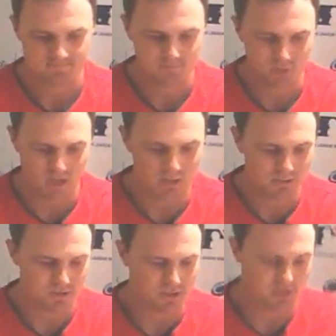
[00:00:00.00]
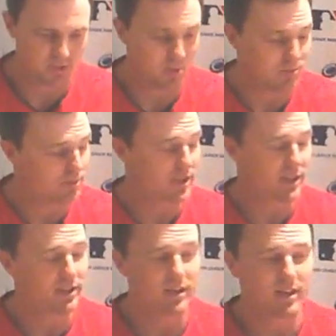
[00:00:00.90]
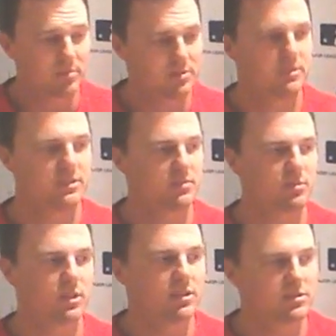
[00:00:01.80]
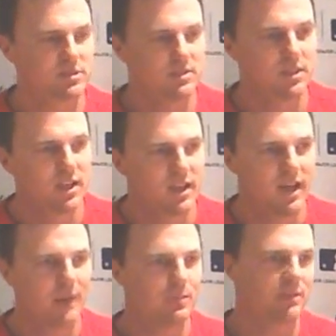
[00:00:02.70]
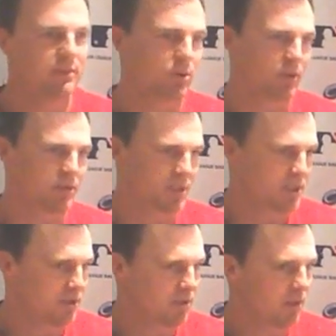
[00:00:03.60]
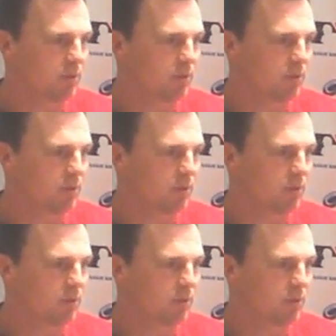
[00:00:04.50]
you know, I was just hopeful that he'd get an opportunity somewhere else, and I believe the organization thought